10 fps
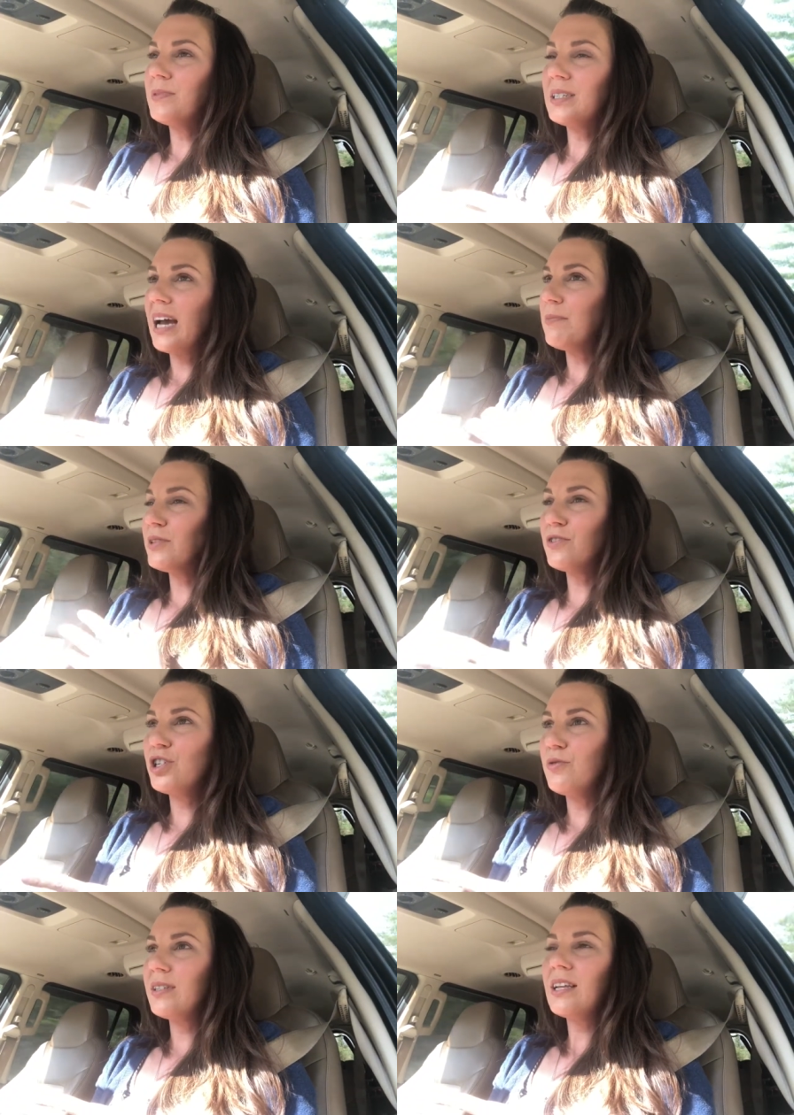types of
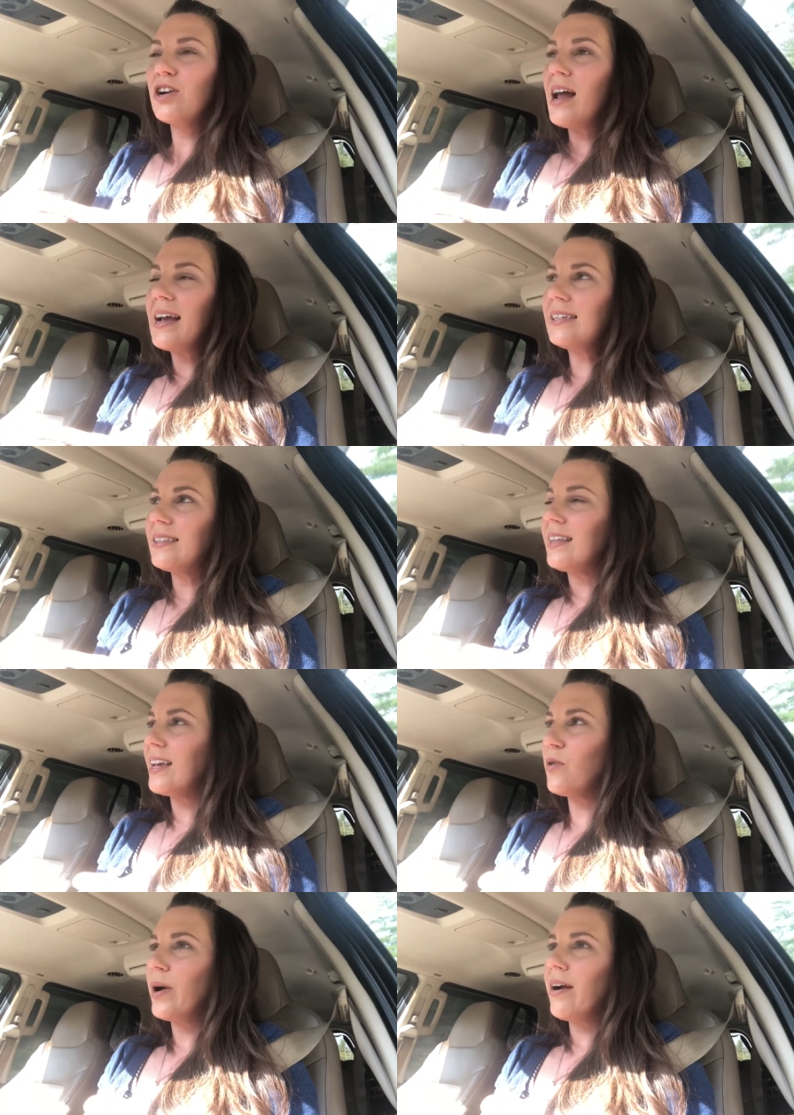shoes that are nice that they
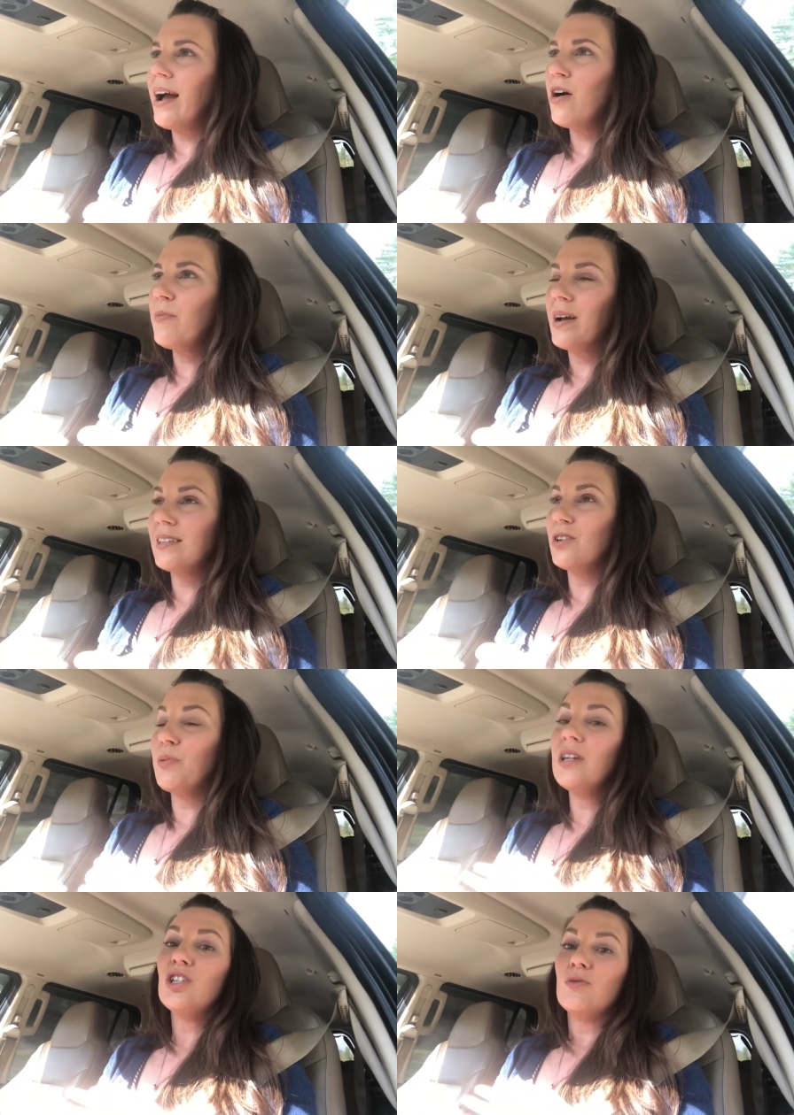can wear out, because their
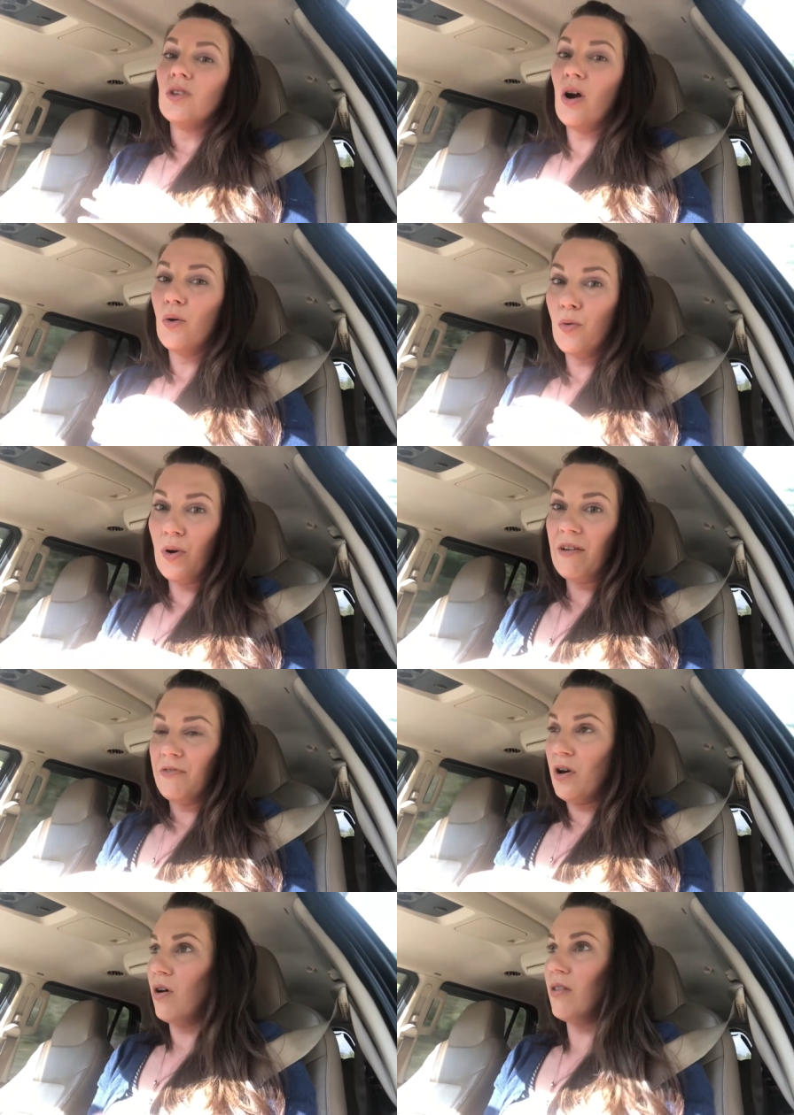play shoes are rough,
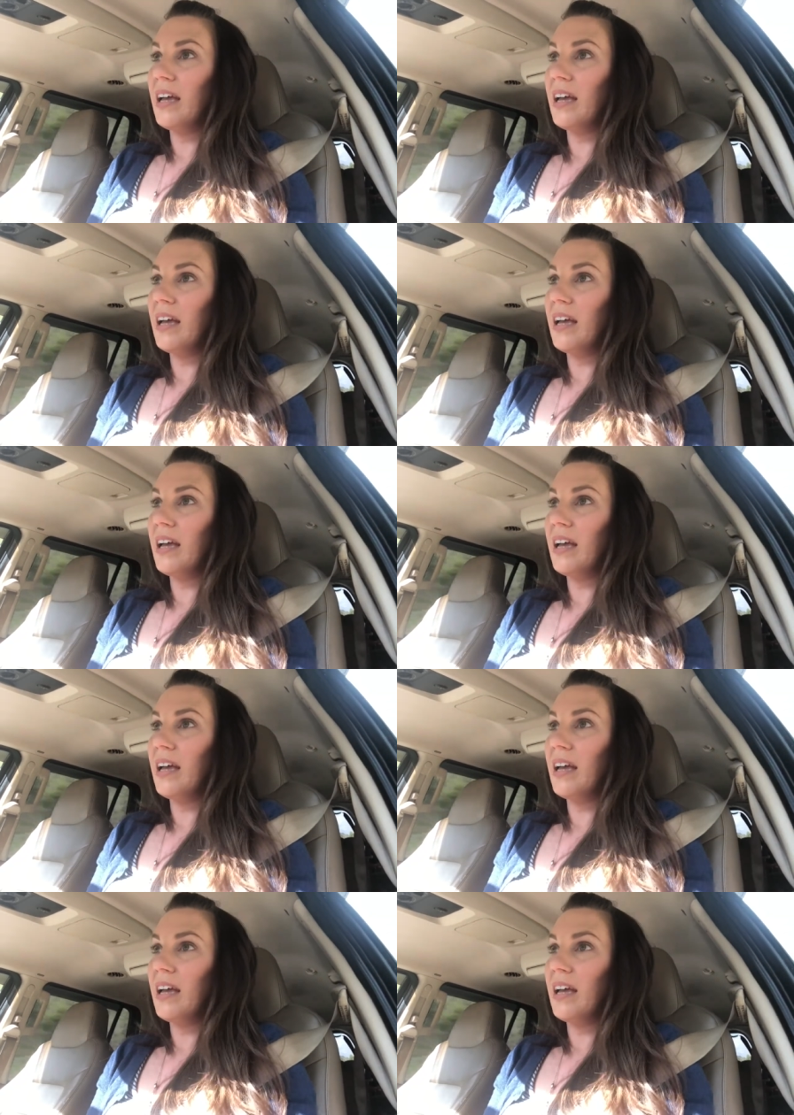y'all.